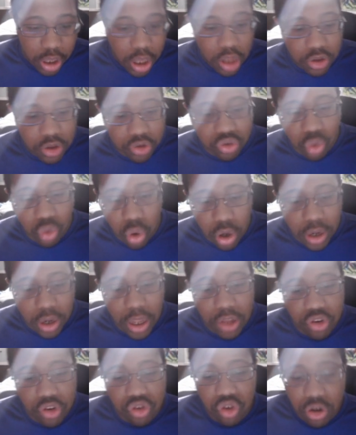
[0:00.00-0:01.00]
disorderly
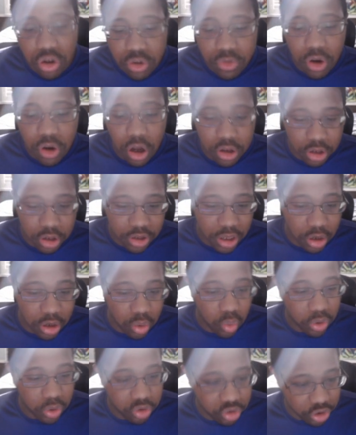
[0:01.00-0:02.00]
and destructive conduct in a
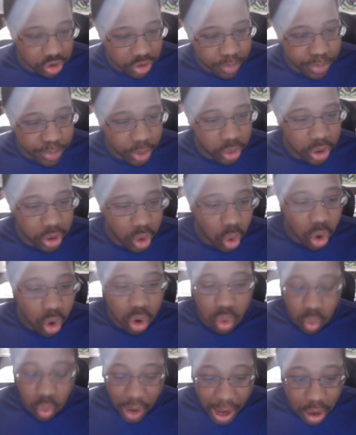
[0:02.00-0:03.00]
restricted building or
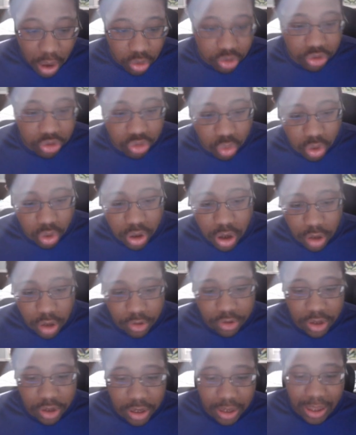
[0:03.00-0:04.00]
grounds, disorderly
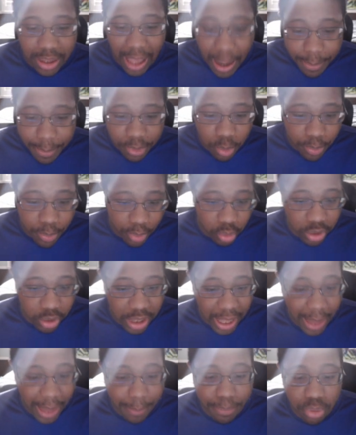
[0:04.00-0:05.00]
conduct in a Capitol building,
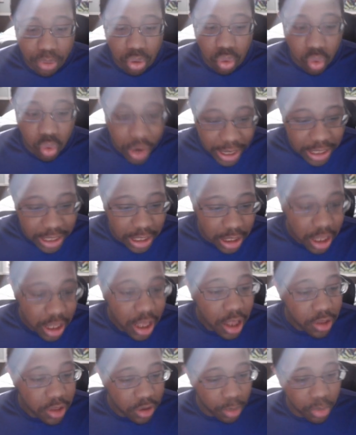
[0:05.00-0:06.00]
and parading,
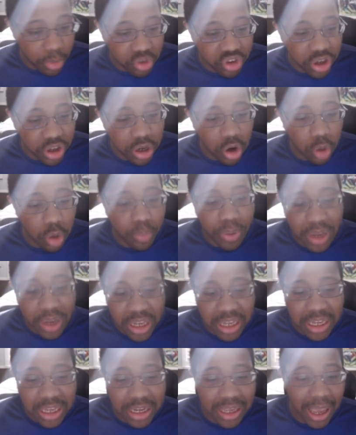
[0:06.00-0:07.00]
demonstrating, or
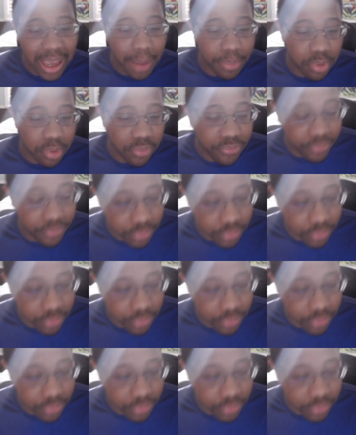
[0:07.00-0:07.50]
picketing in a Capitol